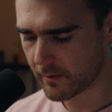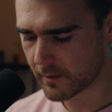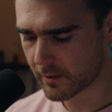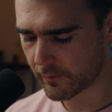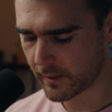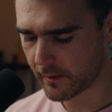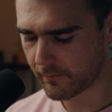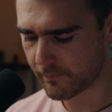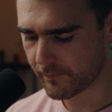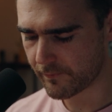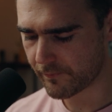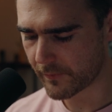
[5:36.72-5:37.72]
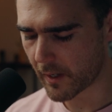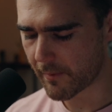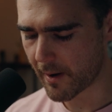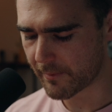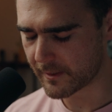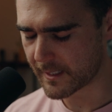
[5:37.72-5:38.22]
Sweet. I'm
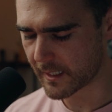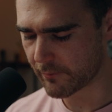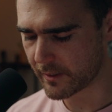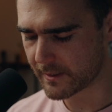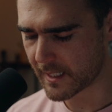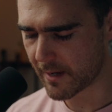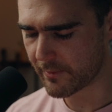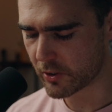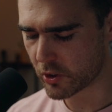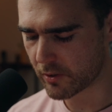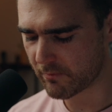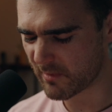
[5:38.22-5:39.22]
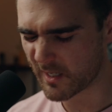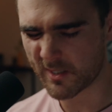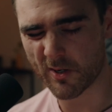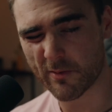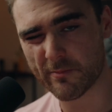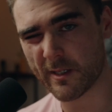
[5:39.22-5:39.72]
happy to take a bit of damage. It's
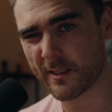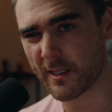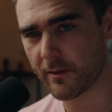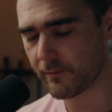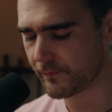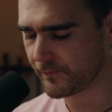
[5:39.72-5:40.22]
not a big deal.